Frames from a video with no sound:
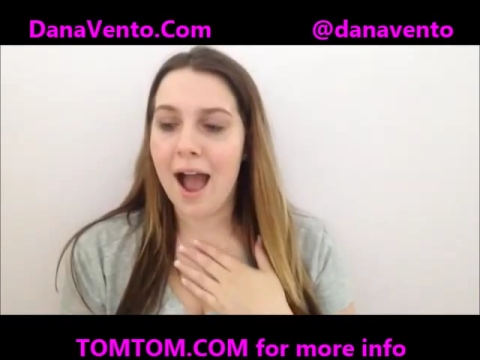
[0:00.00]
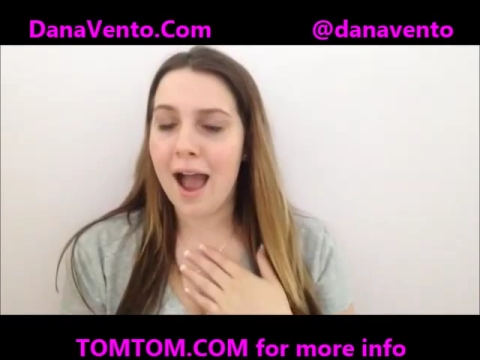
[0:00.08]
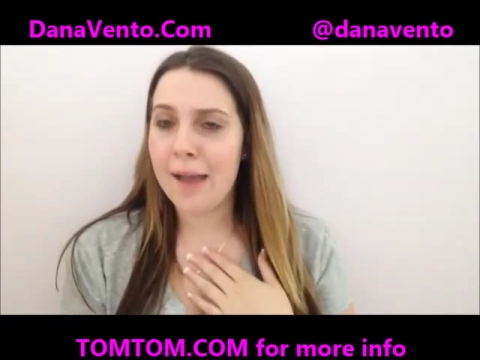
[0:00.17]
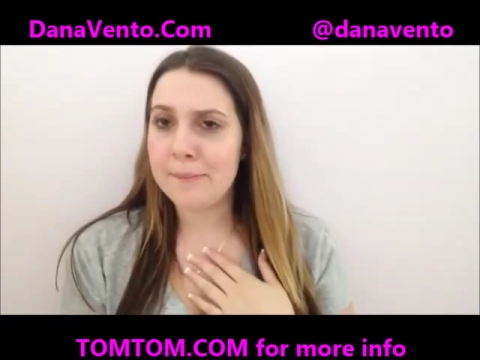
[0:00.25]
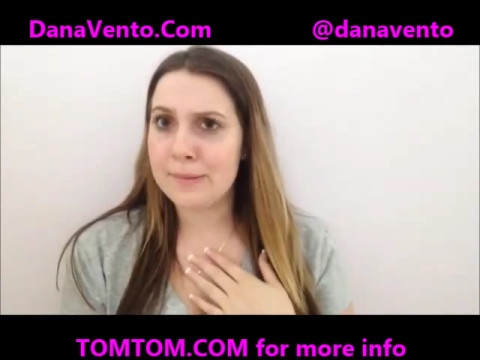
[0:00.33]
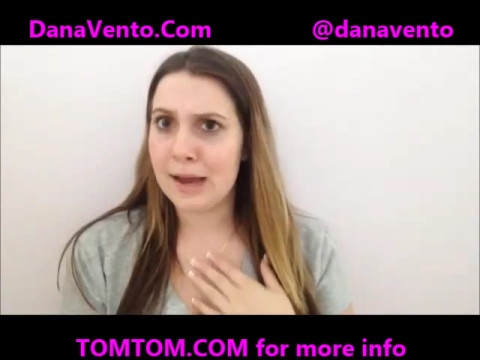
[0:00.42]

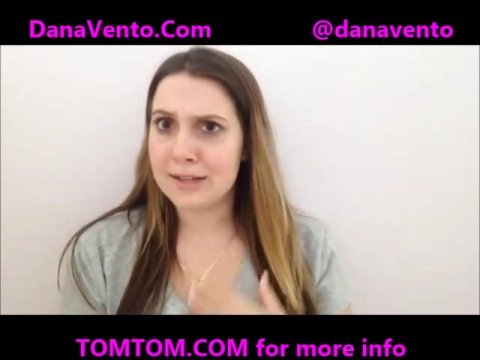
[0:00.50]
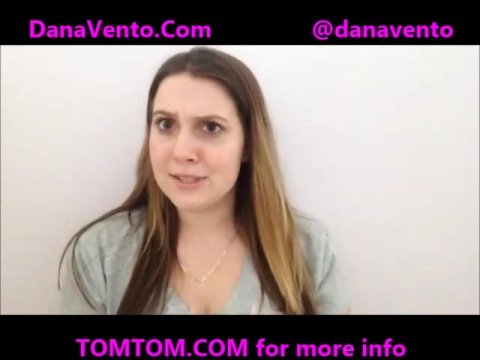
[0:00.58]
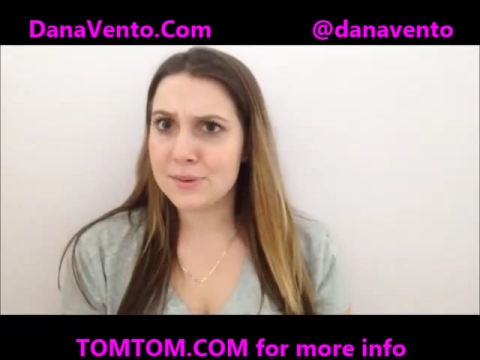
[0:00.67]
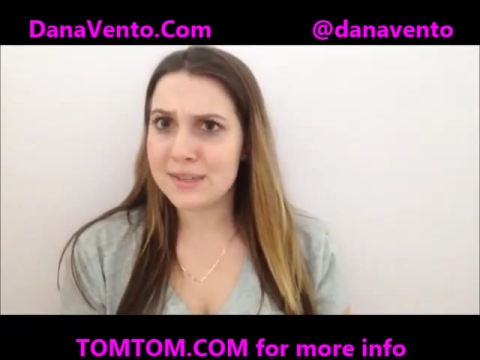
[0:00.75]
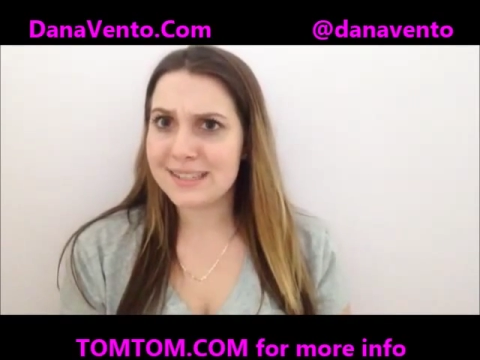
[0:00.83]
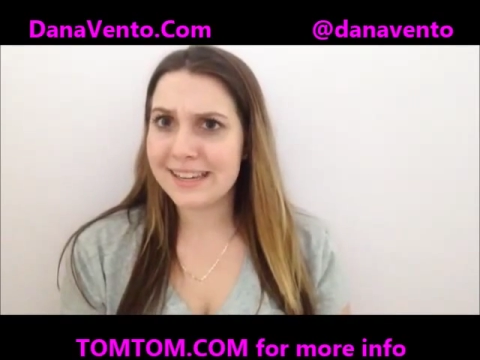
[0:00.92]
I'm not
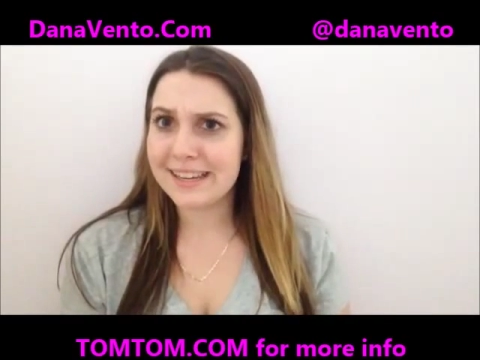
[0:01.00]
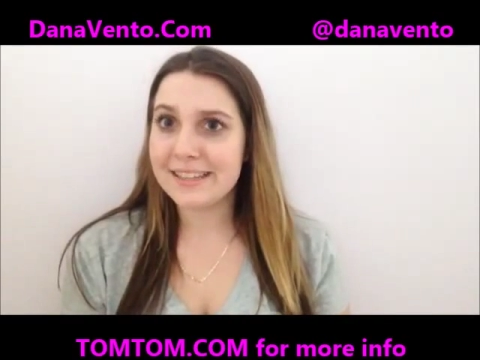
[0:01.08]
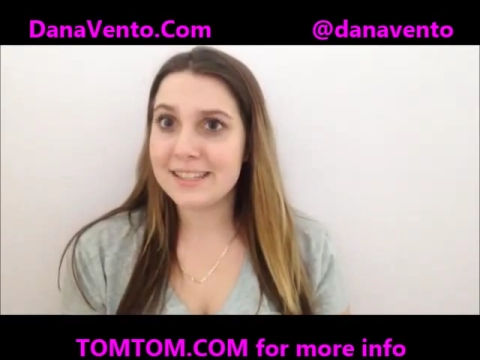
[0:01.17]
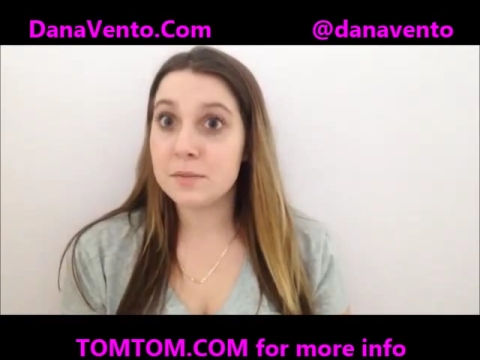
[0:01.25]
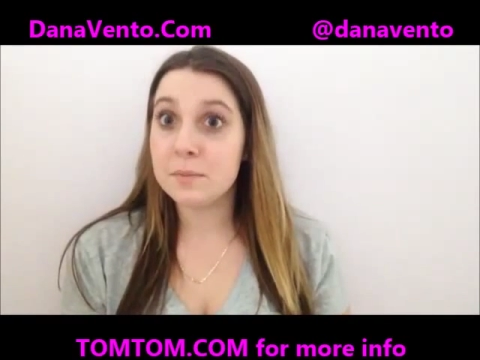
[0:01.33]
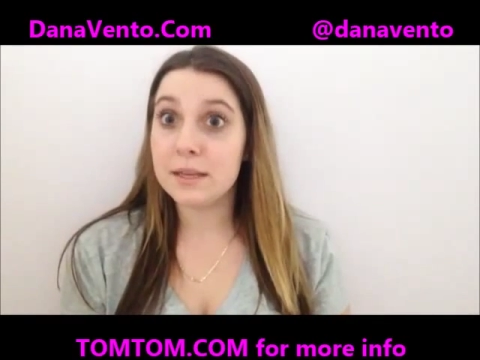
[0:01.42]
so
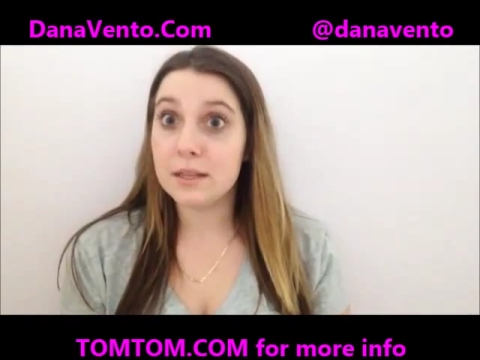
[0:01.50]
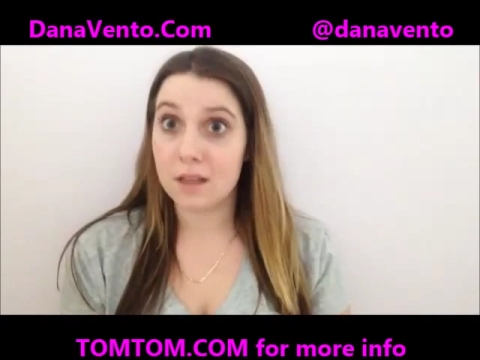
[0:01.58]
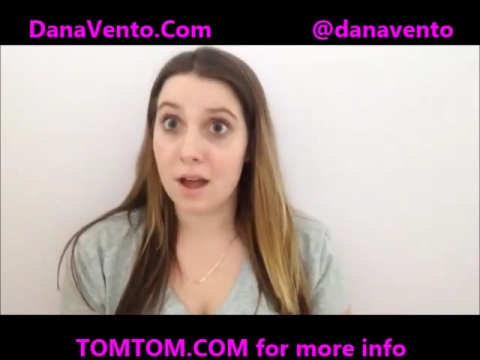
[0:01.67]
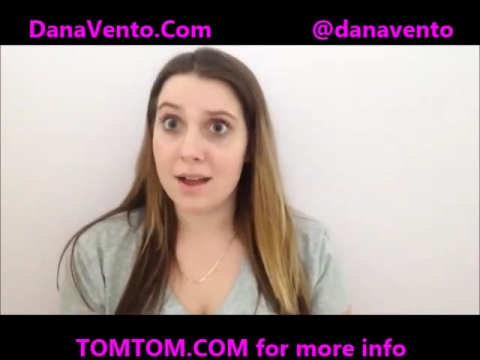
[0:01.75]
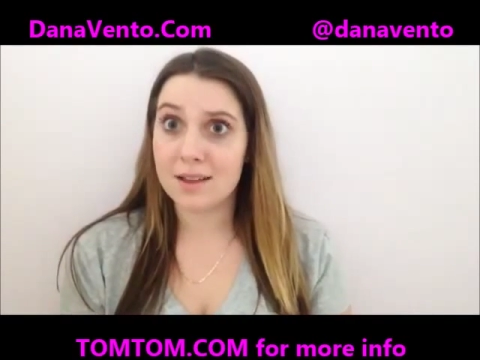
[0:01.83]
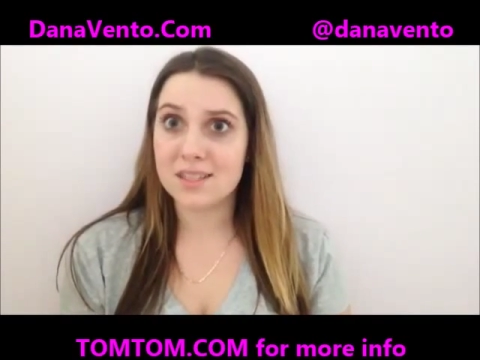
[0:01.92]
excited to be
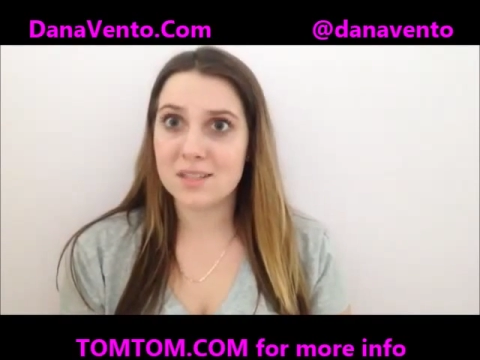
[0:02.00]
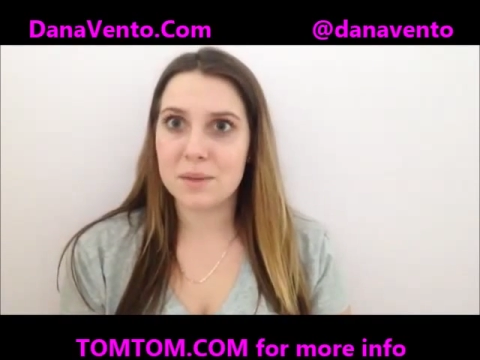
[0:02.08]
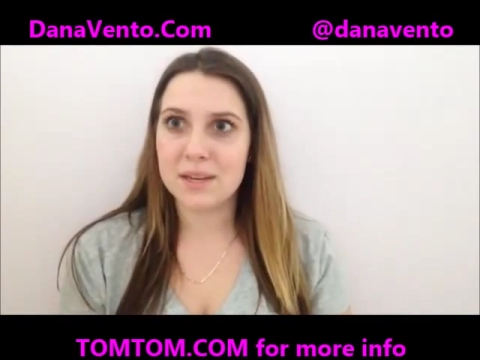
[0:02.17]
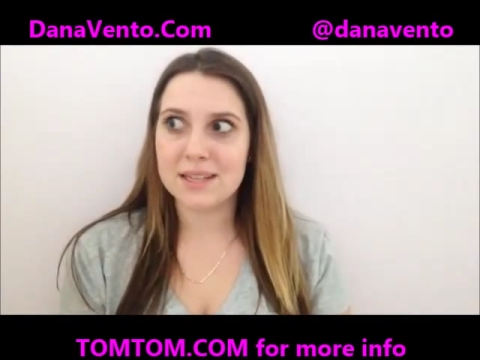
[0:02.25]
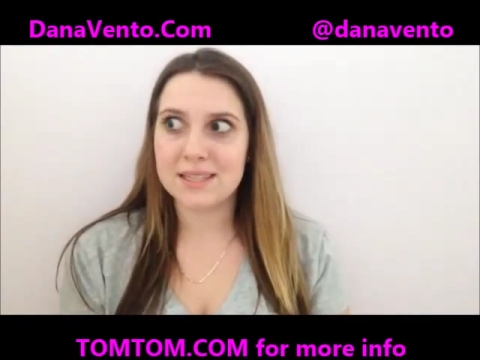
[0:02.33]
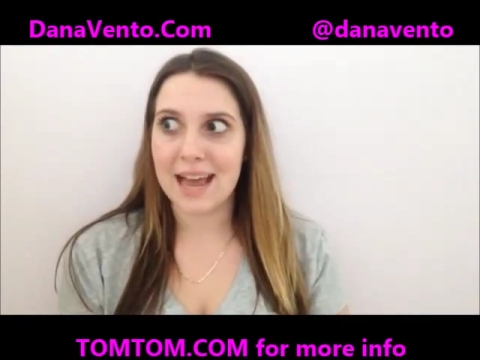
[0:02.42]
lost
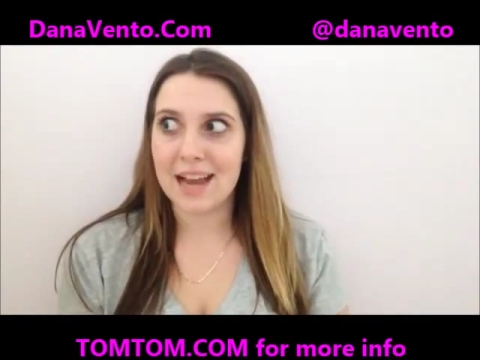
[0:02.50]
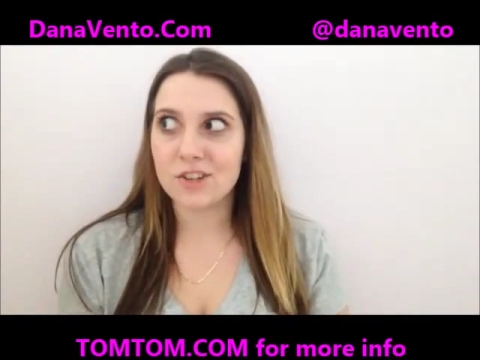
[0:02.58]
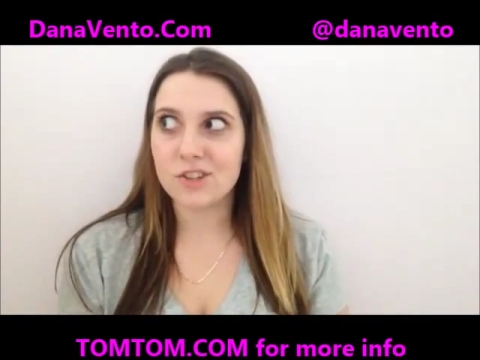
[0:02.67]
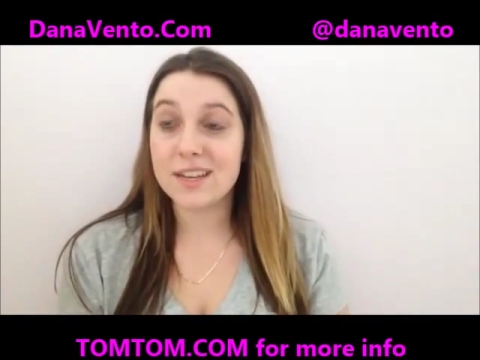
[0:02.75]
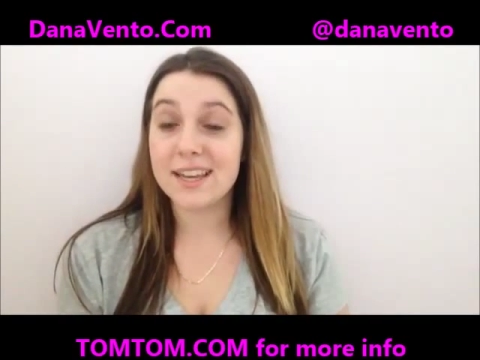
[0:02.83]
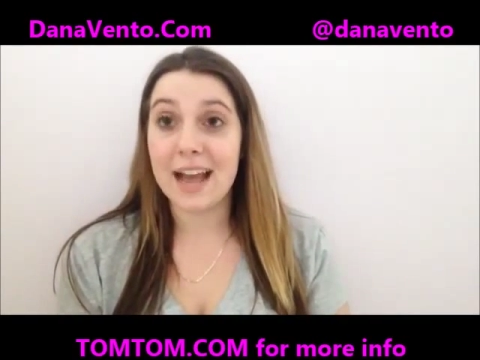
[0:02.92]
because
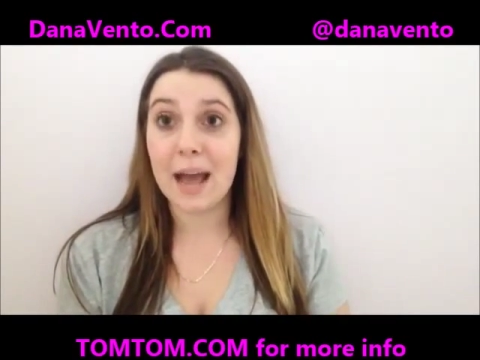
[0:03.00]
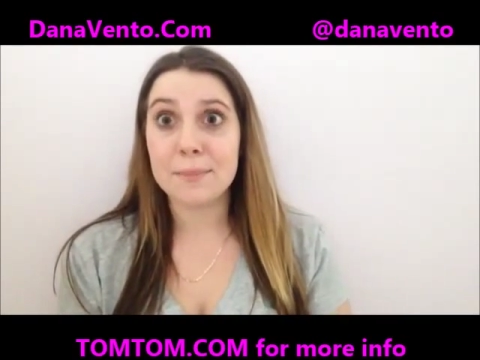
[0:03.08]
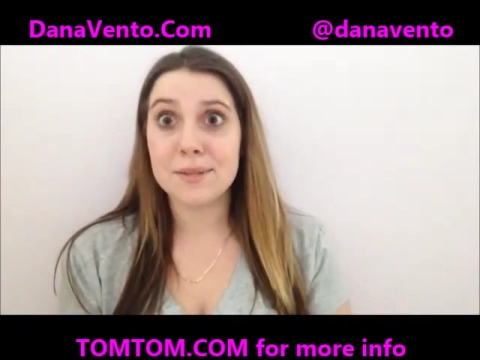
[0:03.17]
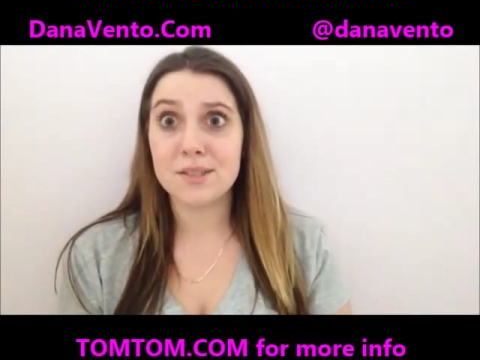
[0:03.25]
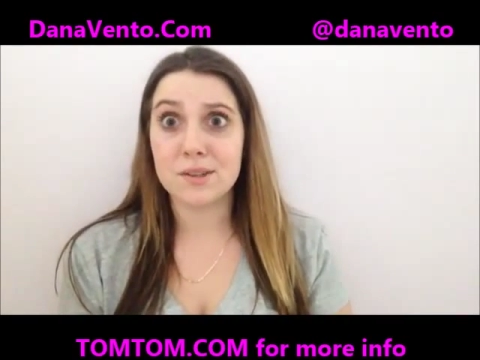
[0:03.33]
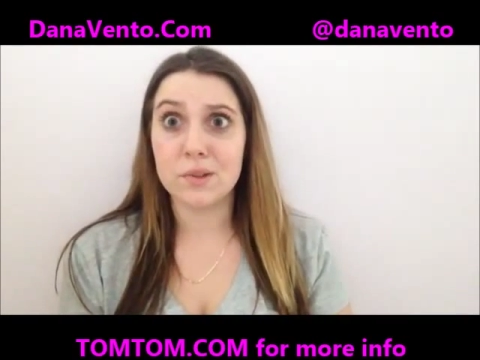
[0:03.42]
actually it
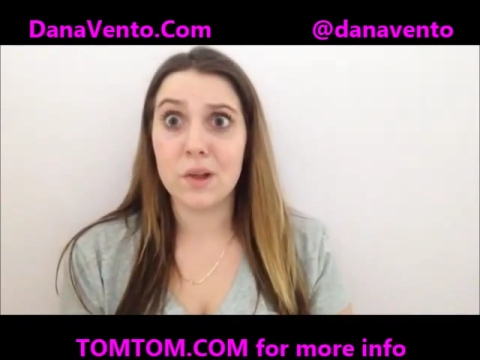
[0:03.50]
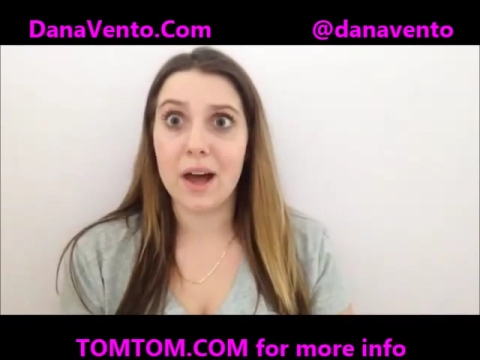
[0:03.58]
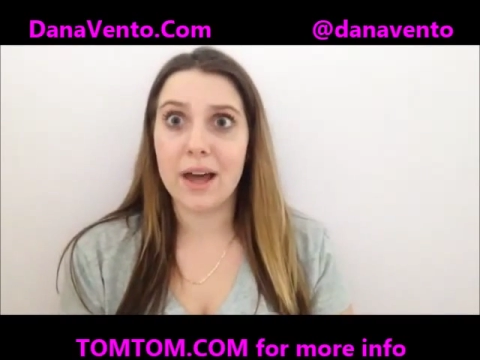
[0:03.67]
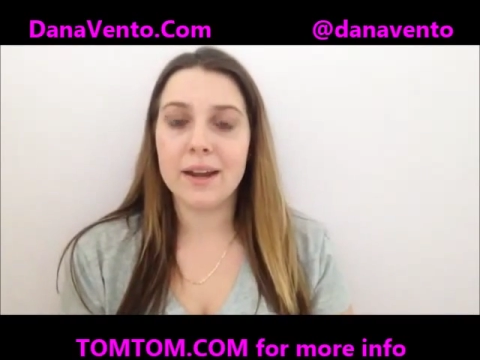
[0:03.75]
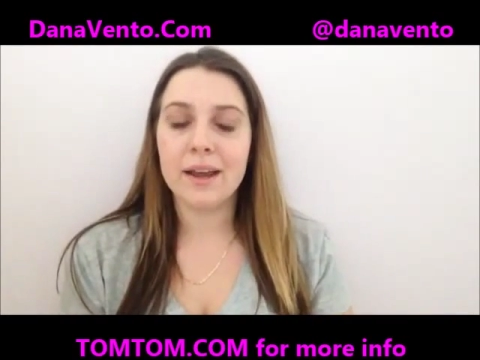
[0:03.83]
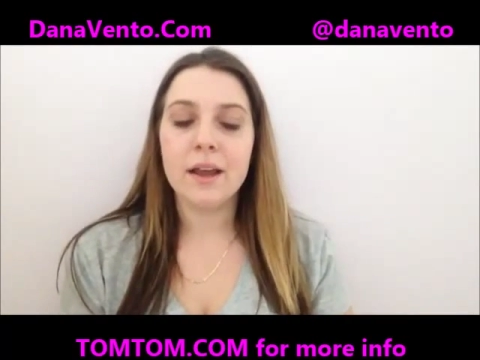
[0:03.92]
happens a lot.